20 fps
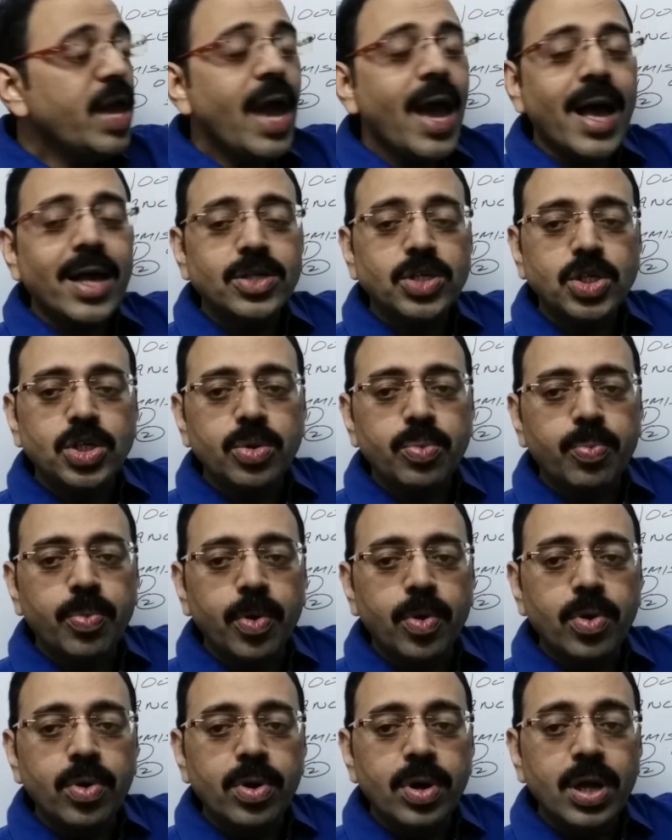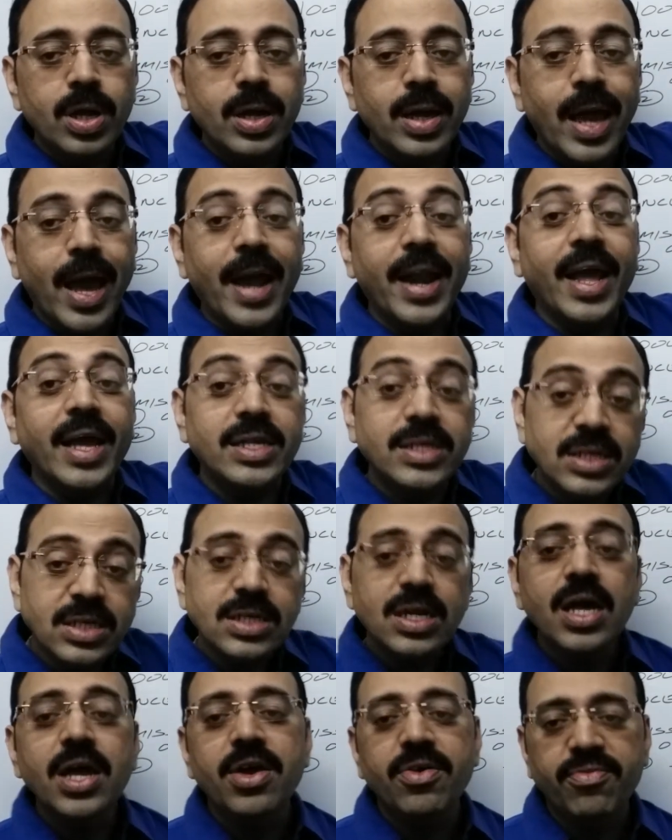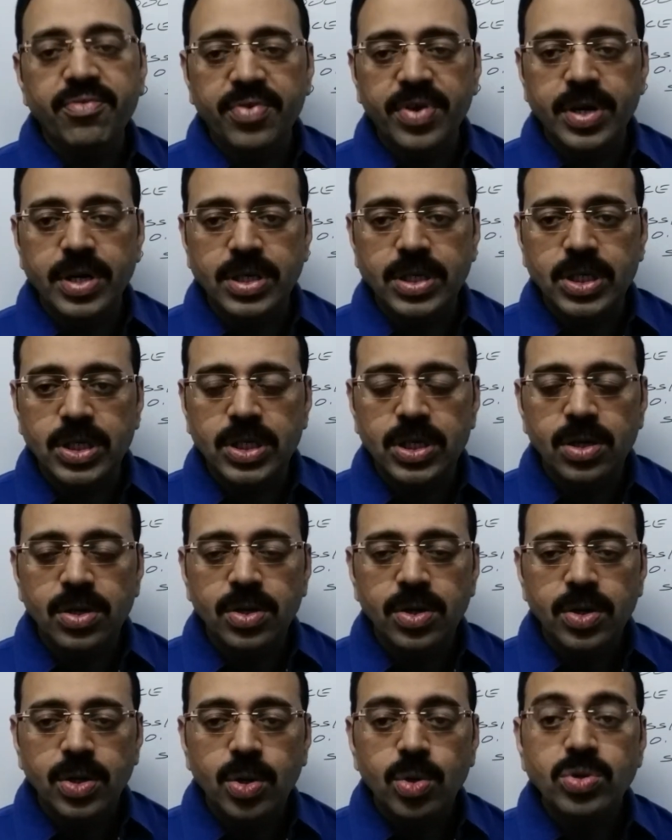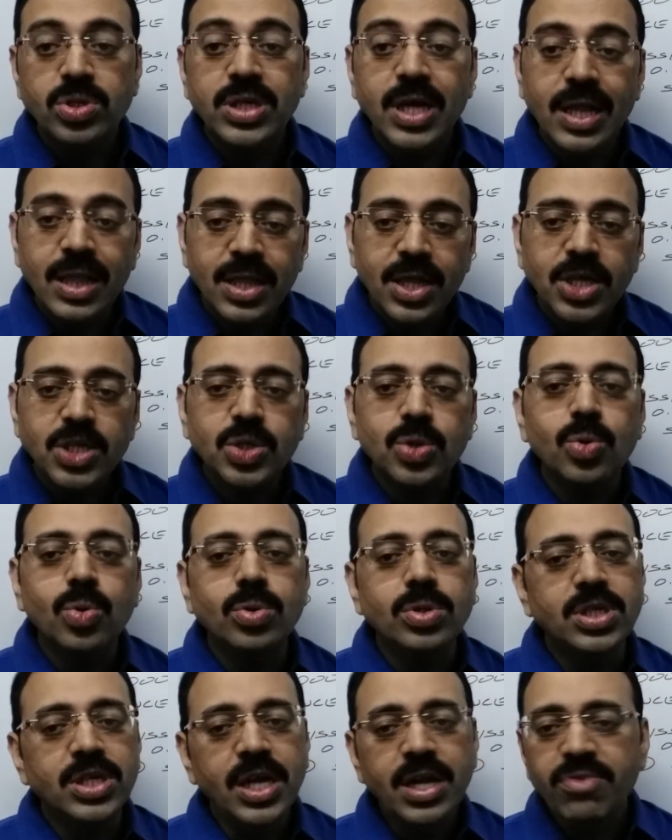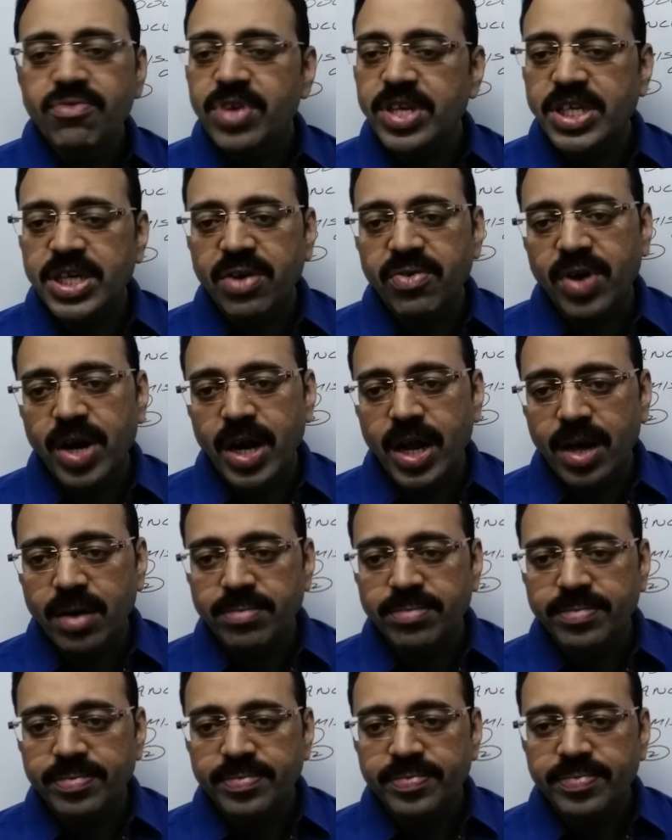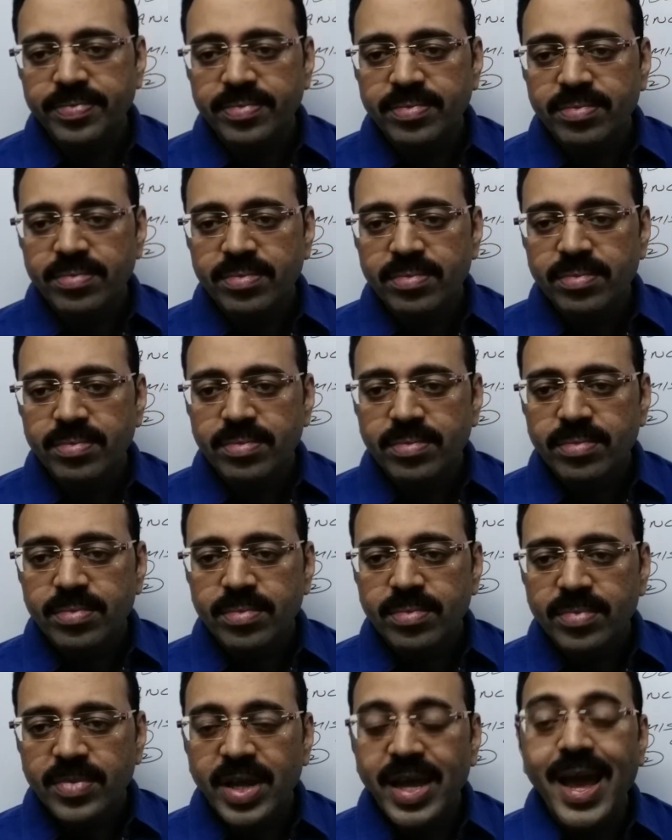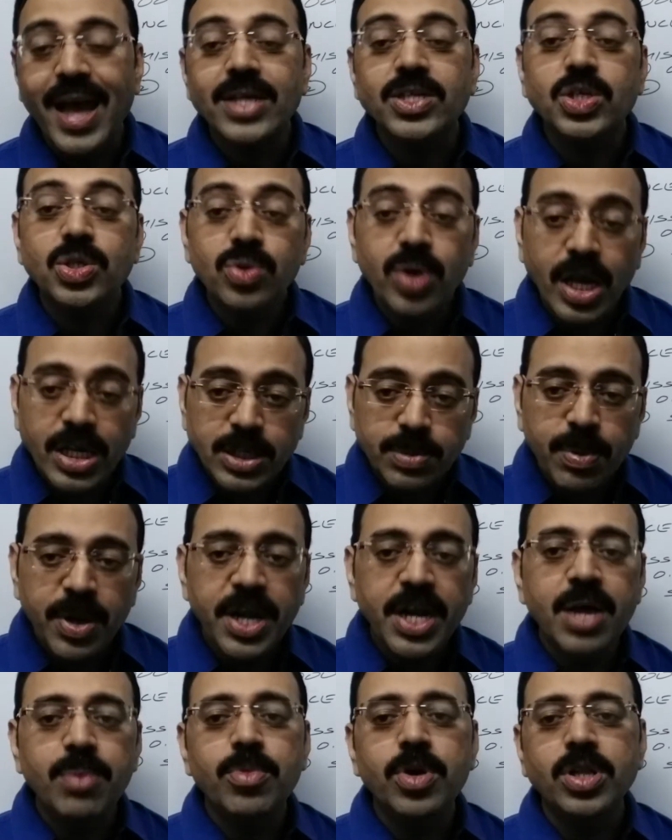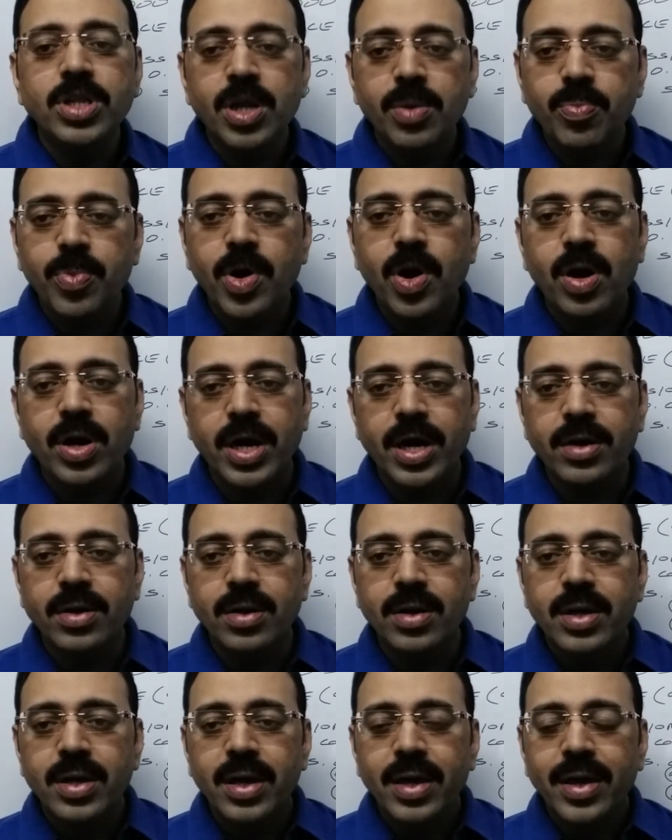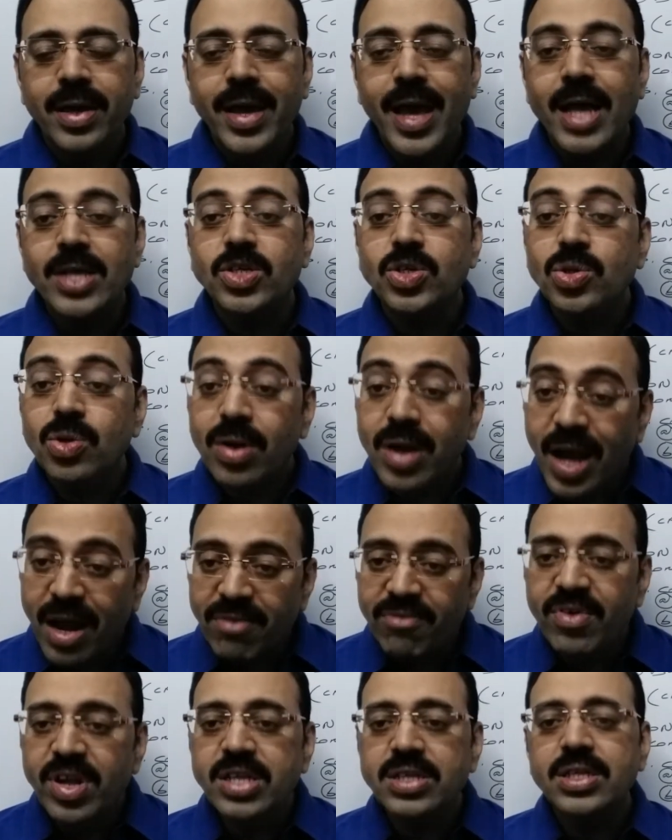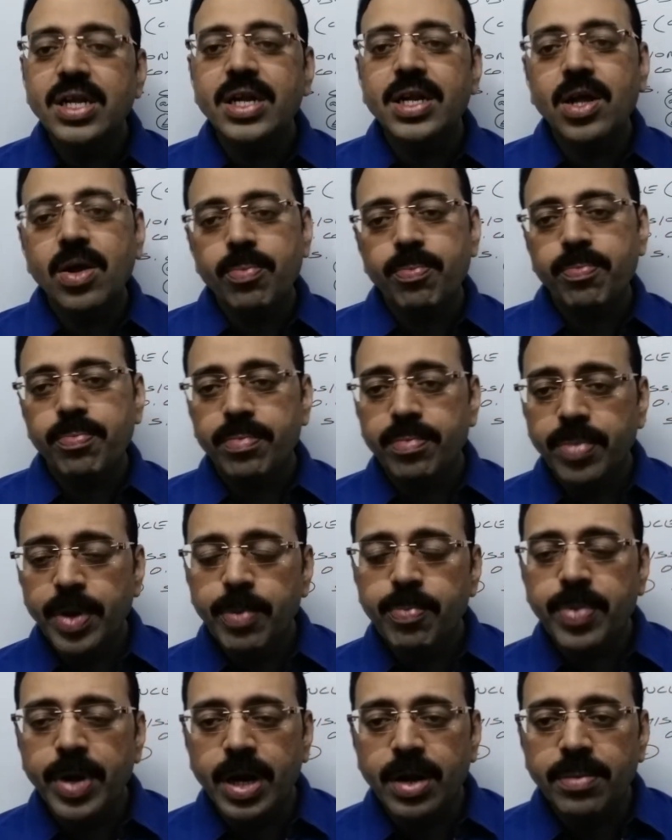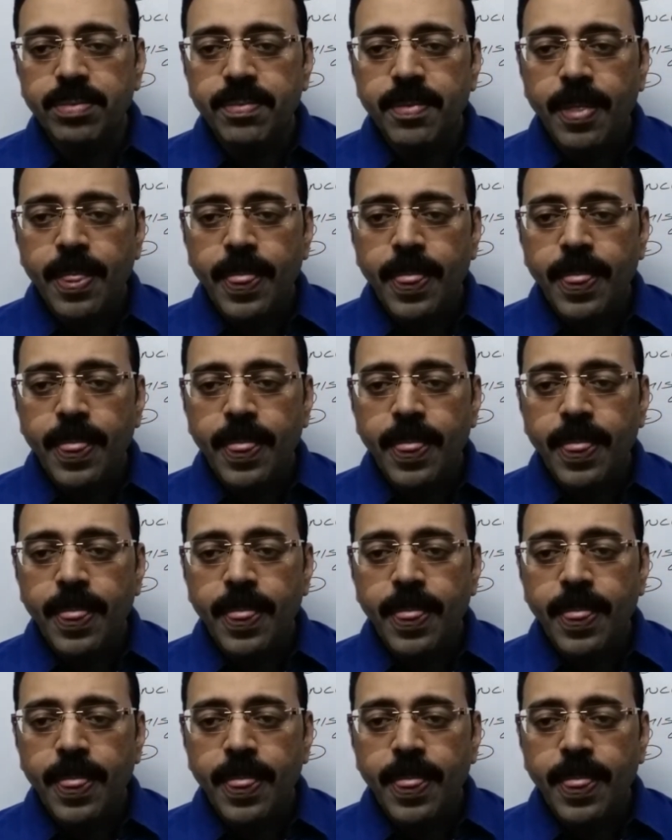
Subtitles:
has to put an extra efforts to sell these goods in Vijayawada. He has to explain about that product. He has to convince that people.